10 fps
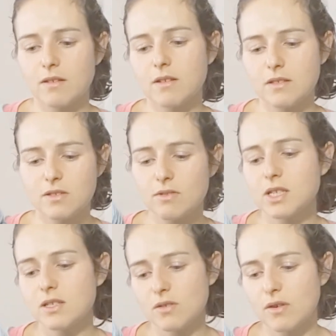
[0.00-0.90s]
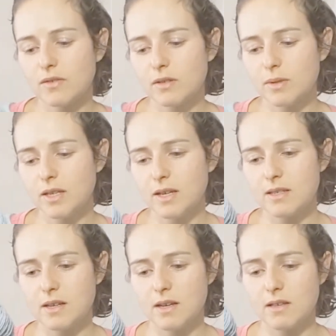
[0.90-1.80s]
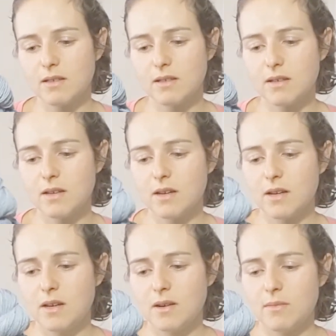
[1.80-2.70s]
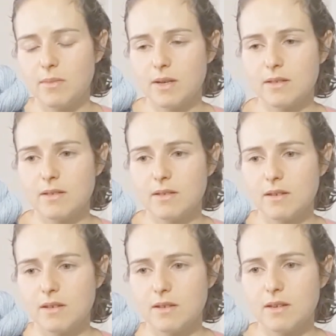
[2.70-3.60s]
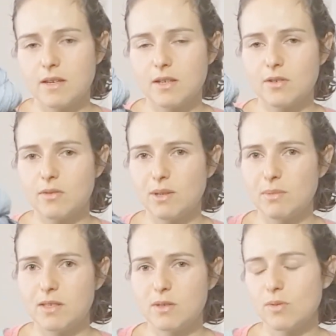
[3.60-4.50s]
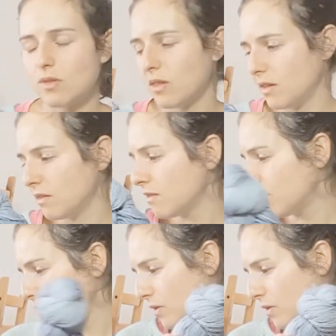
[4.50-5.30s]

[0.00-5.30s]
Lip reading: It's really soft. It'll be a nice hat, but I don't know. Maybe it's too thin for the